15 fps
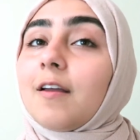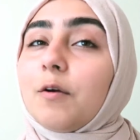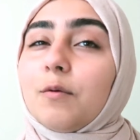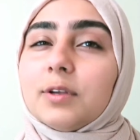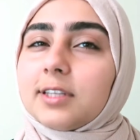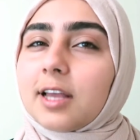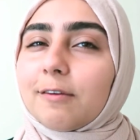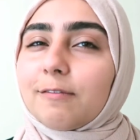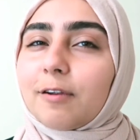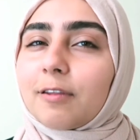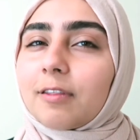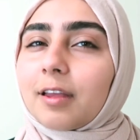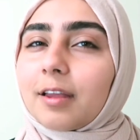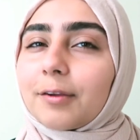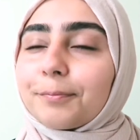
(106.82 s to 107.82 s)
it was
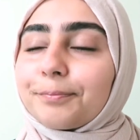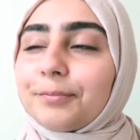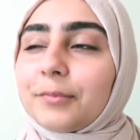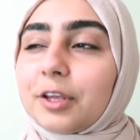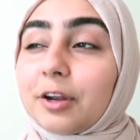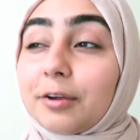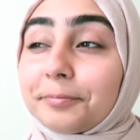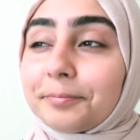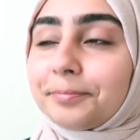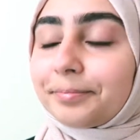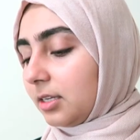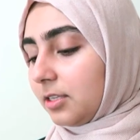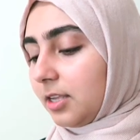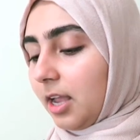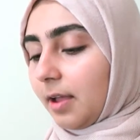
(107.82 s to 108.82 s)
everything, you know?
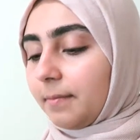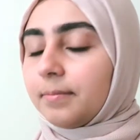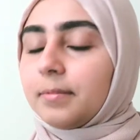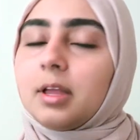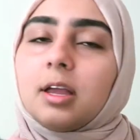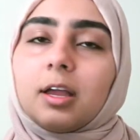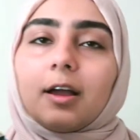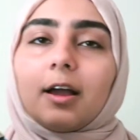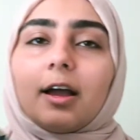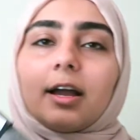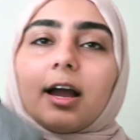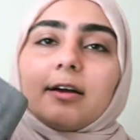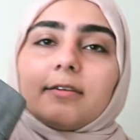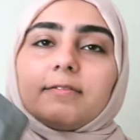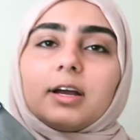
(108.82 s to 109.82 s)
So yeah,
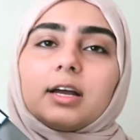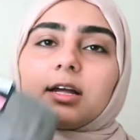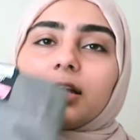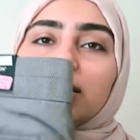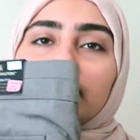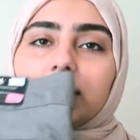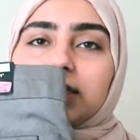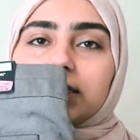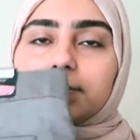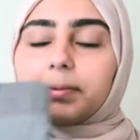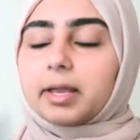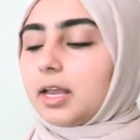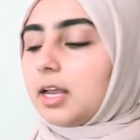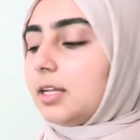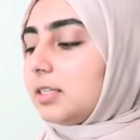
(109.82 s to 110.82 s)
I have these
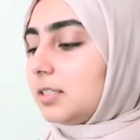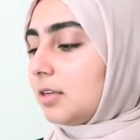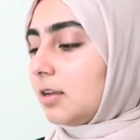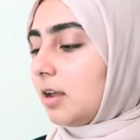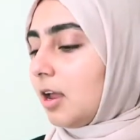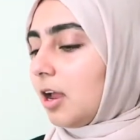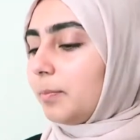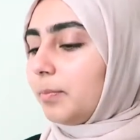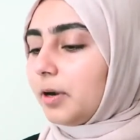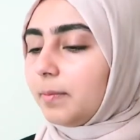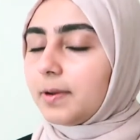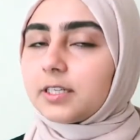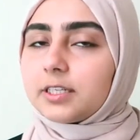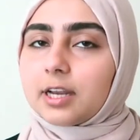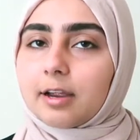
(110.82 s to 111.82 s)
pants, and
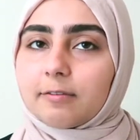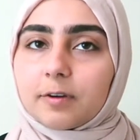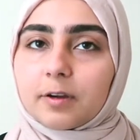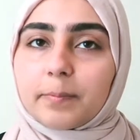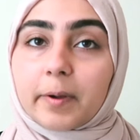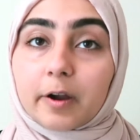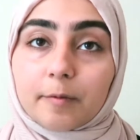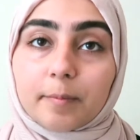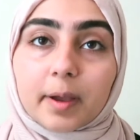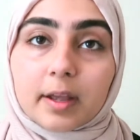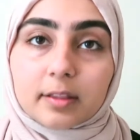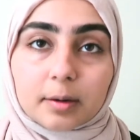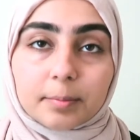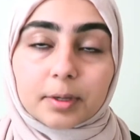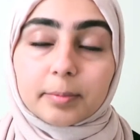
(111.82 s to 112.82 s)
pretty much every pair of
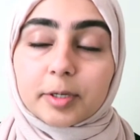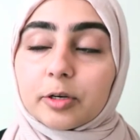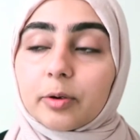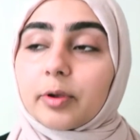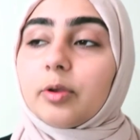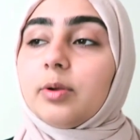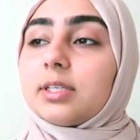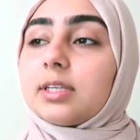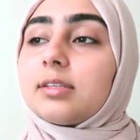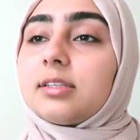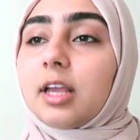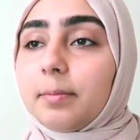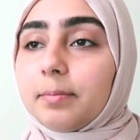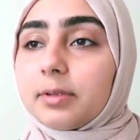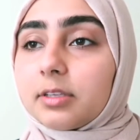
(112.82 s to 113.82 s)
pants that I'm gonna be showing you is the
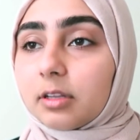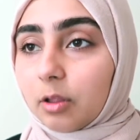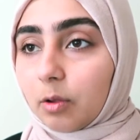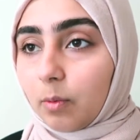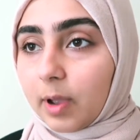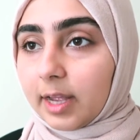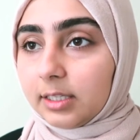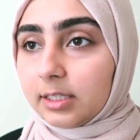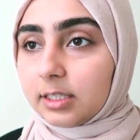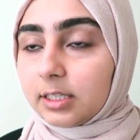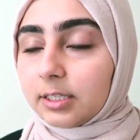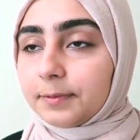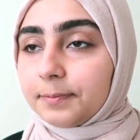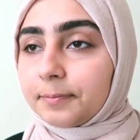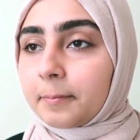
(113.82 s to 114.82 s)
same silhouette
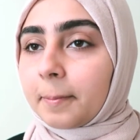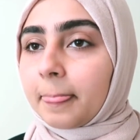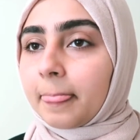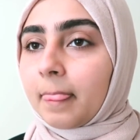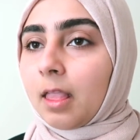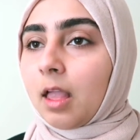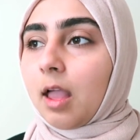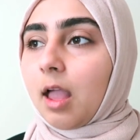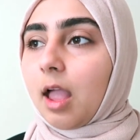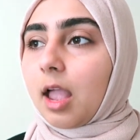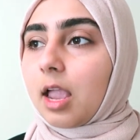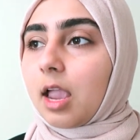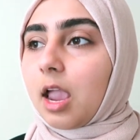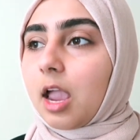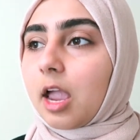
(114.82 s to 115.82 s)

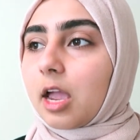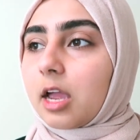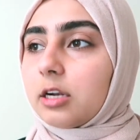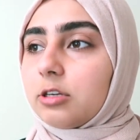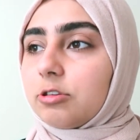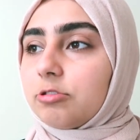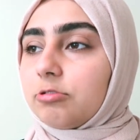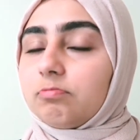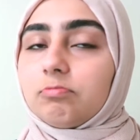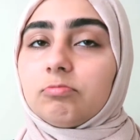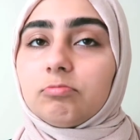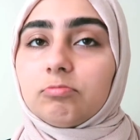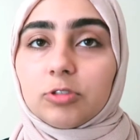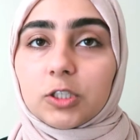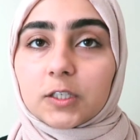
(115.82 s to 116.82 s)
and
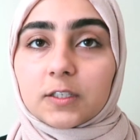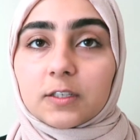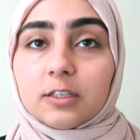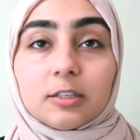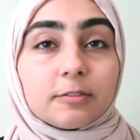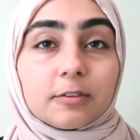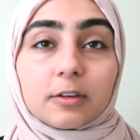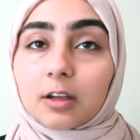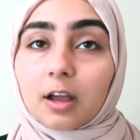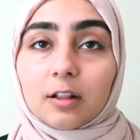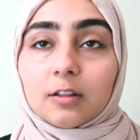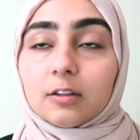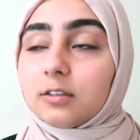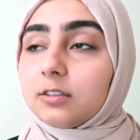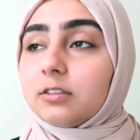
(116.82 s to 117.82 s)
just in different
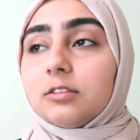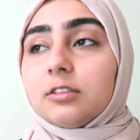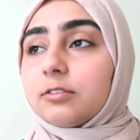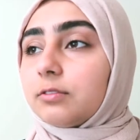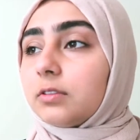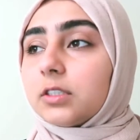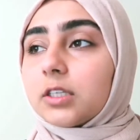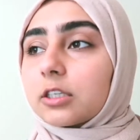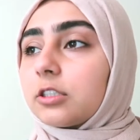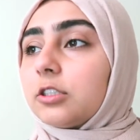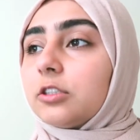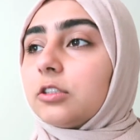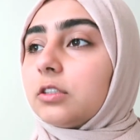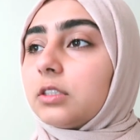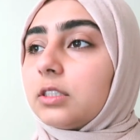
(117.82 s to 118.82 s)
colors and different
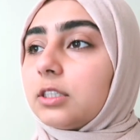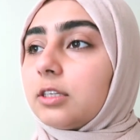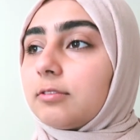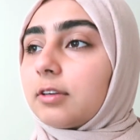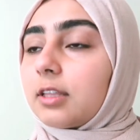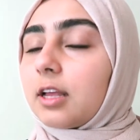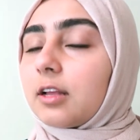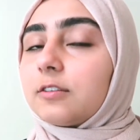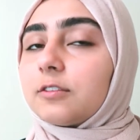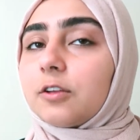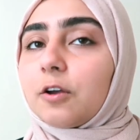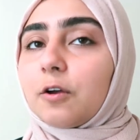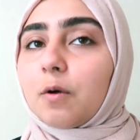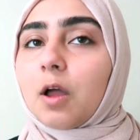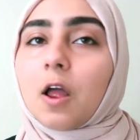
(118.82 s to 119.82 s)
textures and stuff like that.
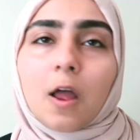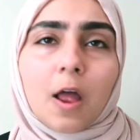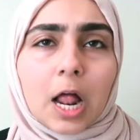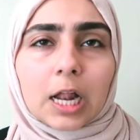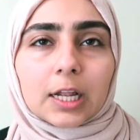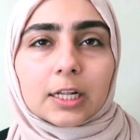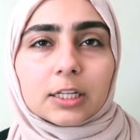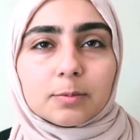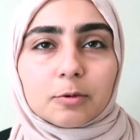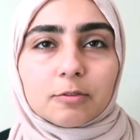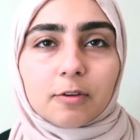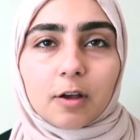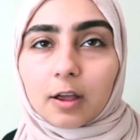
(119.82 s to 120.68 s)
So let's move